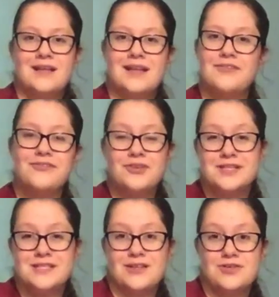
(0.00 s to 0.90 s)
Like, full
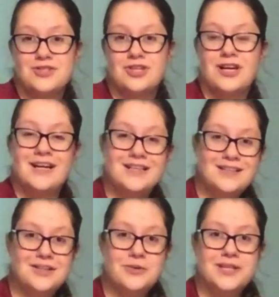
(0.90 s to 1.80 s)
disclosure, I didn't
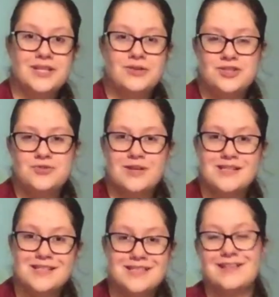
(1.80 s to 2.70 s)
know what the Grinch was
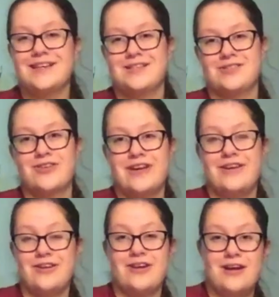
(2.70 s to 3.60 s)
until yesterday at
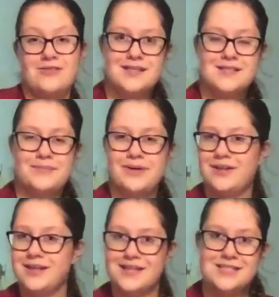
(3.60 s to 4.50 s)
her house, because
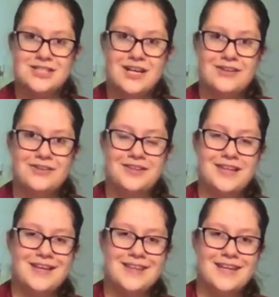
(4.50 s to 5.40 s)
apparently that's a childhood
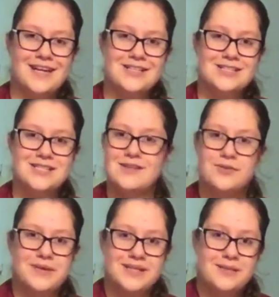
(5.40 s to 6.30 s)
thing that I just never
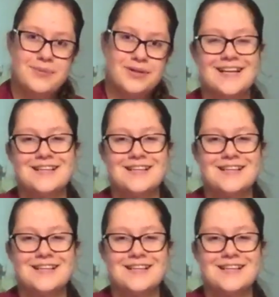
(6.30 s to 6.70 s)
picked up on.